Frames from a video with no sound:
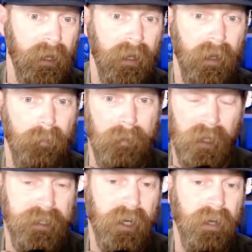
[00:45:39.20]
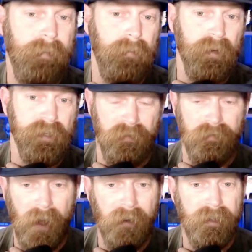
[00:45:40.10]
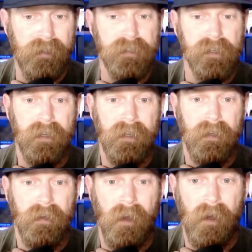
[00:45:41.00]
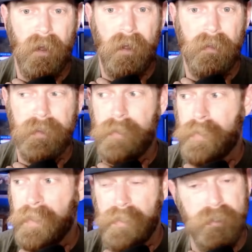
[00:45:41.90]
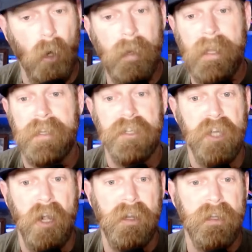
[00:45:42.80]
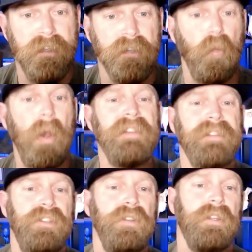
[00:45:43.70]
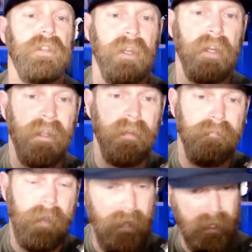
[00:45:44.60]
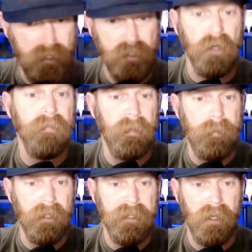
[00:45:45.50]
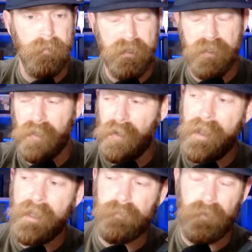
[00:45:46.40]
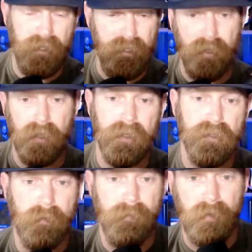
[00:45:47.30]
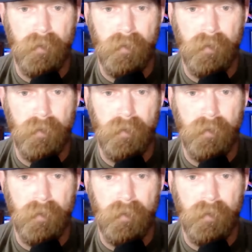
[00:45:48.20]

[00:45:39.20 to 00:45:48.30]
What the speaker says: military members and veterans. You can donate to charities. There's ways that you can maybe not serve in the military based on your age, but that you can contribute.